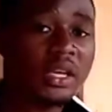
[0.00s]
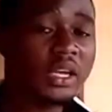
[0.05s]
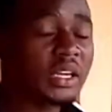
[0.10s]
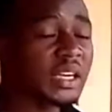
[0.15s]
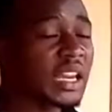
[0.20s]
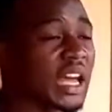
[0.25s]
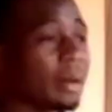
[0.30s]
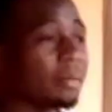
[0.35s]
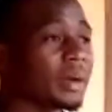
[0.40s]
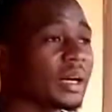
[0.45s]

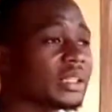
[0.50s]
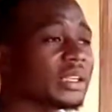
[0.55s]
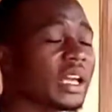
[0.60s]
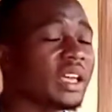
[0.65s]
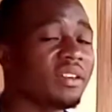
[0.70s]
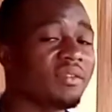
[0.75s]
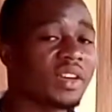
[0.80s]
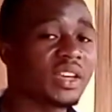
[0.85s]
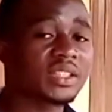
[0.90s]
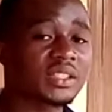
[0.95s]
the amount that I
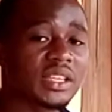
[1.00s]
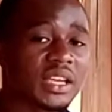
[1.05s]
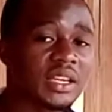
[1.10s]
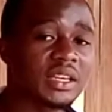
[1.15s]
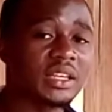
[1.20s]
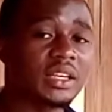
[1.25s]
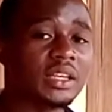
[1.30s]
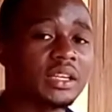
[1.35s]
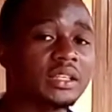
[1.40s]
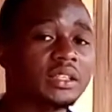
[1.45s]

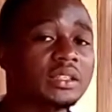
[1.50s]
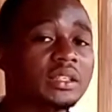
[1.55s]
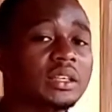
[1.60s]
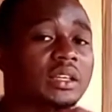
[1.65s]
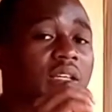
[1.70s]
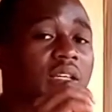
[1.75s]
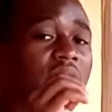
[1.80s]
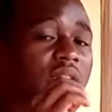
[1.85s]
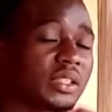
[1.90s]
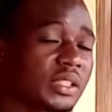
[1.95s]
invested in
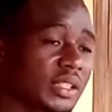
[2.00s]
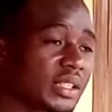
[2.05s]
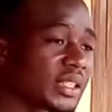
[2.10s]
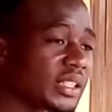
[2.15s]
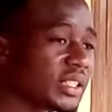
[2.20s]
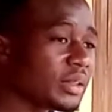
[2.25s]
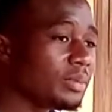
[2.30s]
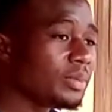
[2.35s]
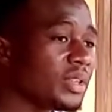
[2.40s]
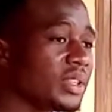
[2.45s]

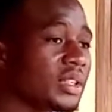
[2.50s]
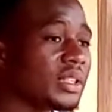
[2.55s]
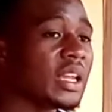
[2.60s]
GCB,